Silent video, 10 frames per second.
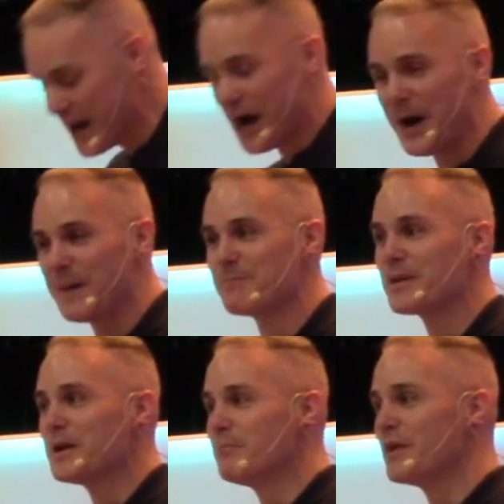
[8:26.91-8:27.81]
Um,
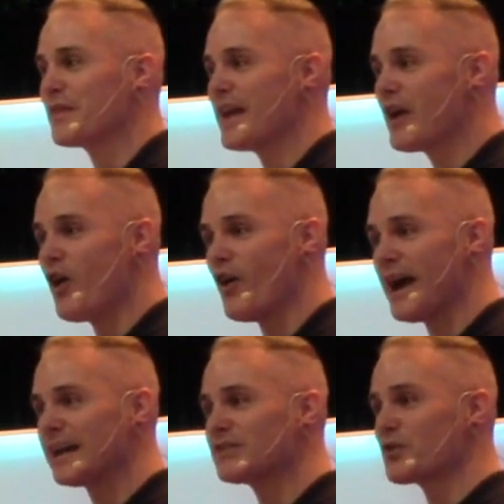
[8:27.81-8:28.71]
but they all
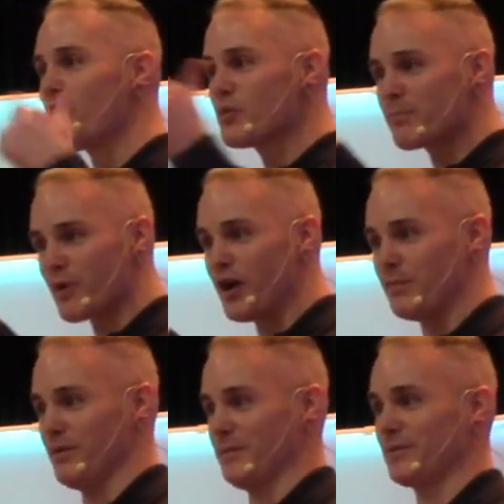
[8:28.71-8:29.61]
had their own
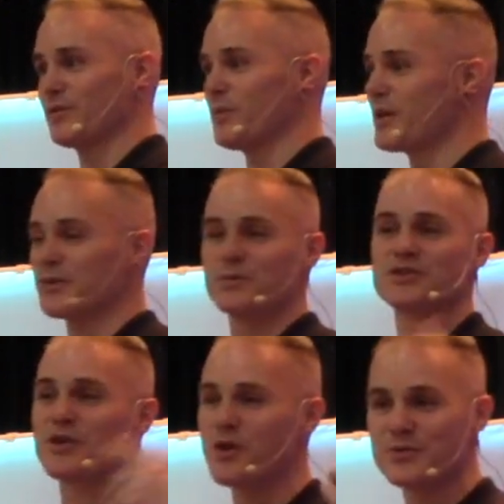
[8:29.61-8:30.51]
problems, whether it was
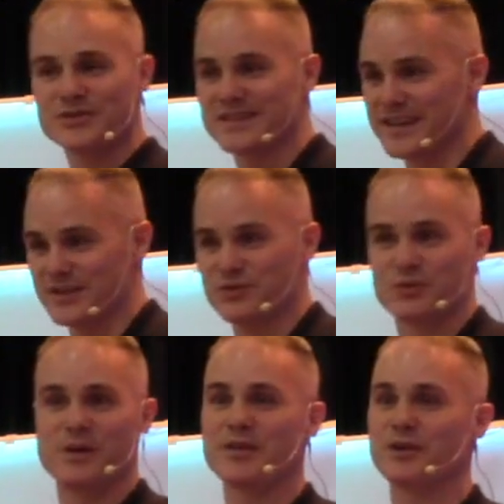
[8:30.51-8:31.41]
their own zits or
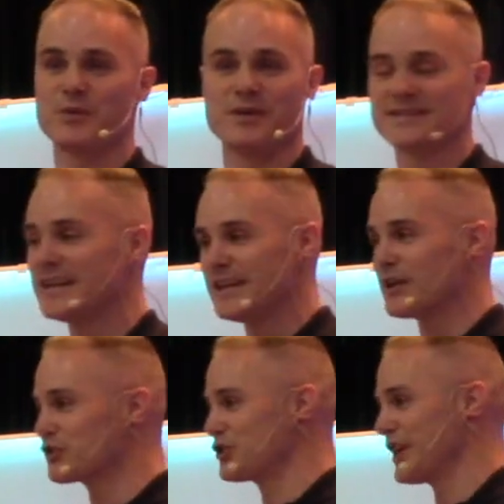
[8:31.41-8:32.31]
whether it was their
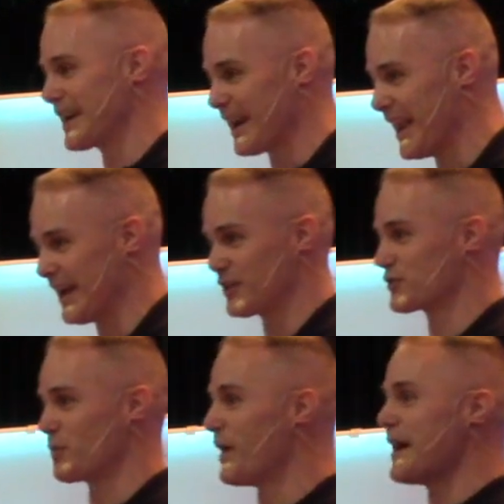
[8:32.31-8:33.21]
chicken legs
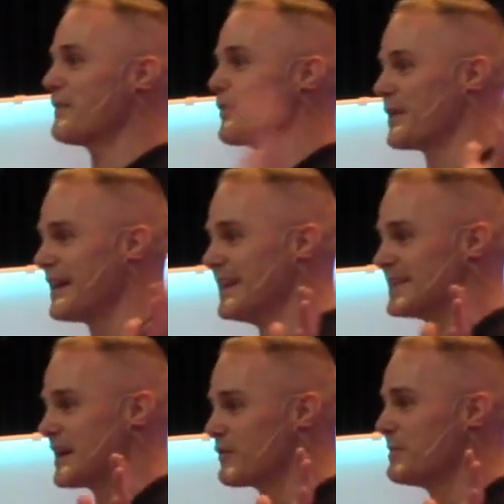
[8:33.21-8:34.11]
or whatever it is.
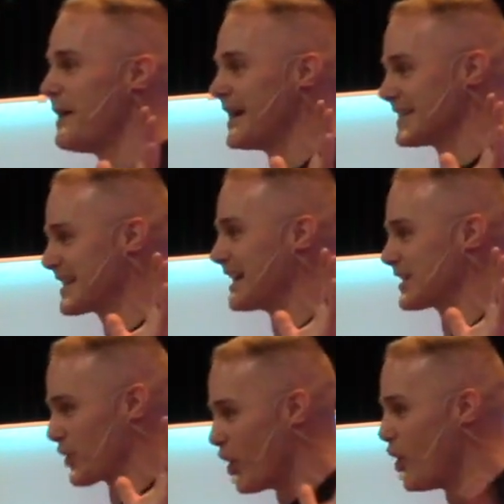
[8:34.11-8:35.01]
Everybody's got
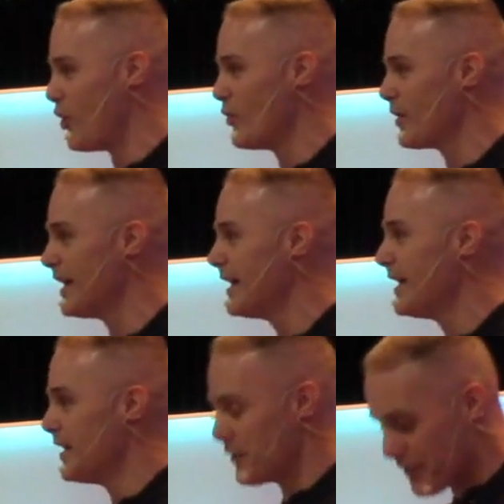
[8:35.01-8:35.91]
their own
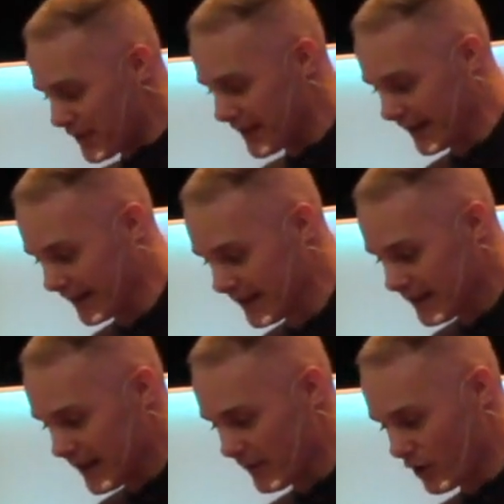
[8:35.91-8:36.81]
thing
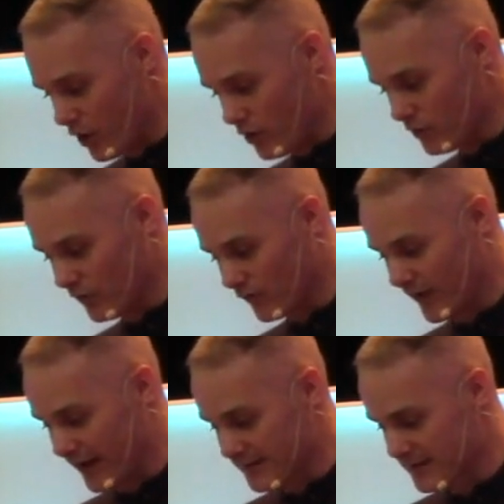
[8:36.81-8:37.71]
and their own
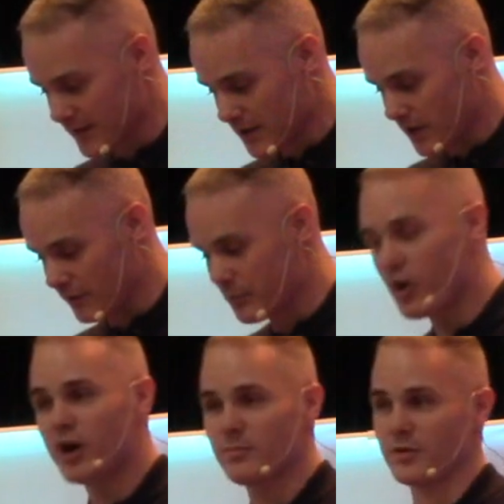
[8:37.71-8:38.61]
sets of
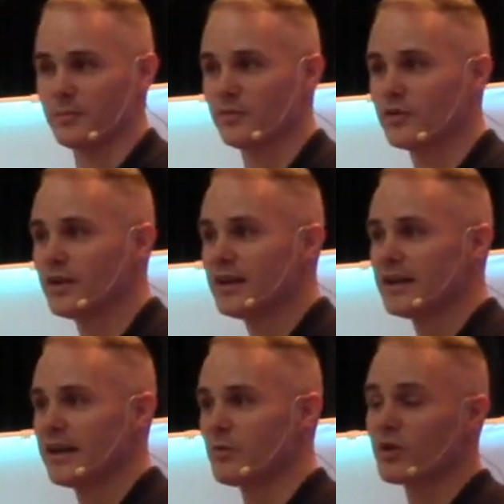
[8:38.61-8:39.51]
problems.
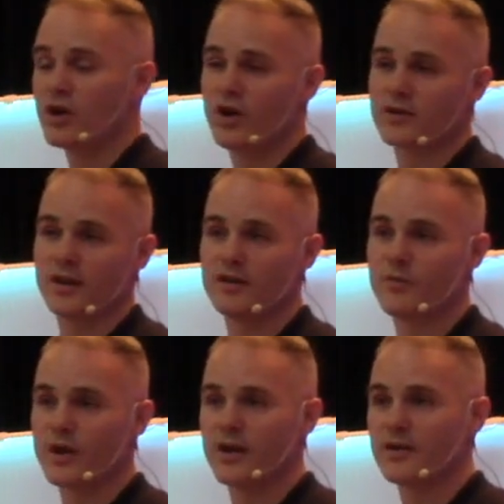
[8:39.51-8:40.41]
And we're called to love
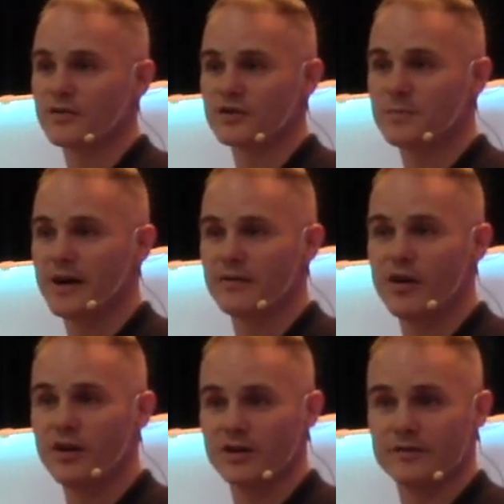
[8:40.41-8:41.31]
one another in spite of
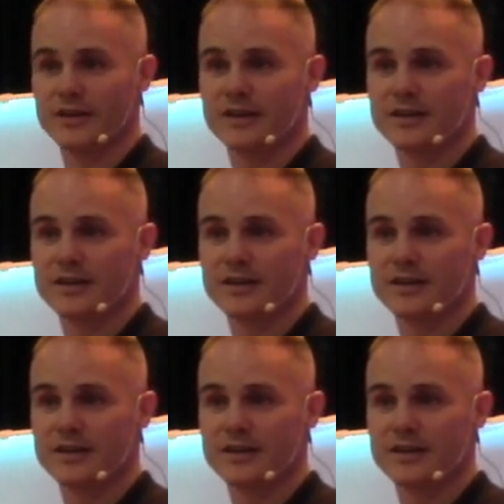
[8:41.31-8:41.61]
all of it.